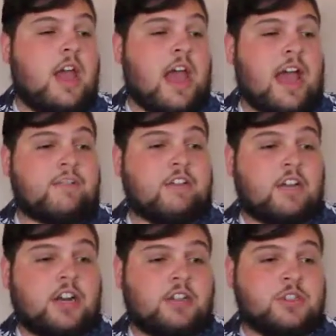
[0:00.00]
after
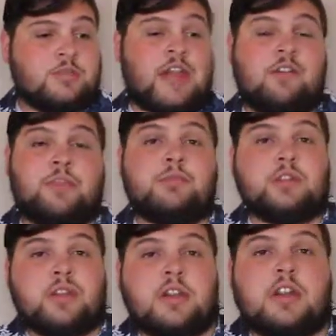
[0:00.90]
they're done using the bathroom,
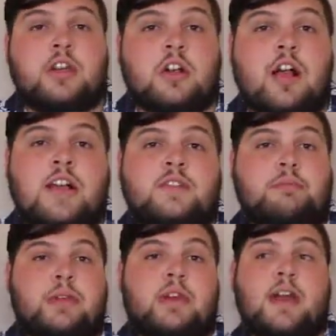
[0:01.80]
shouldn't a girl have to
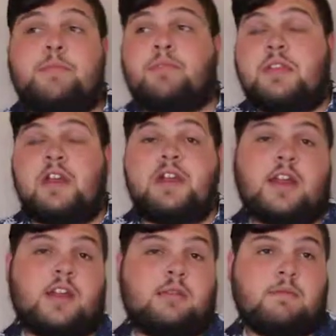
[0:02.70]
put it up when they're
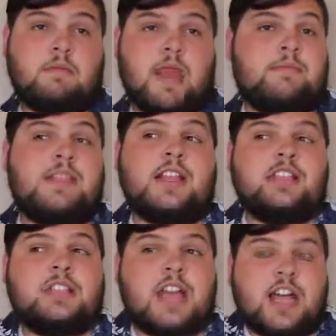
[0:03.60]
done? I mean, that's
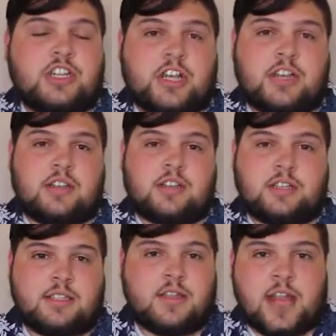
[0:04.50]
just logic.
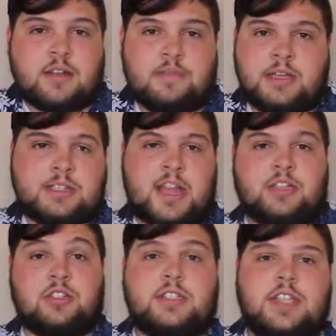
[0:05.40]
Makes
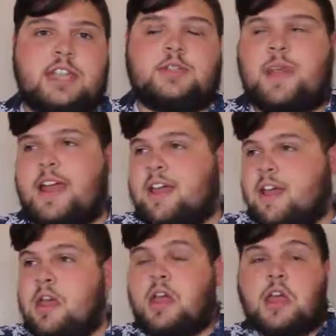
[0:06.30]
logical sense,
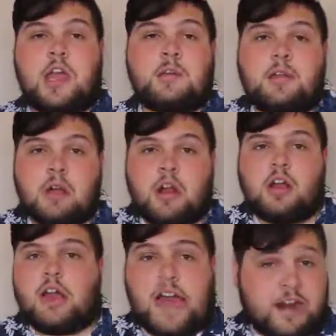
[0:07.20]
right? Am I wrong? I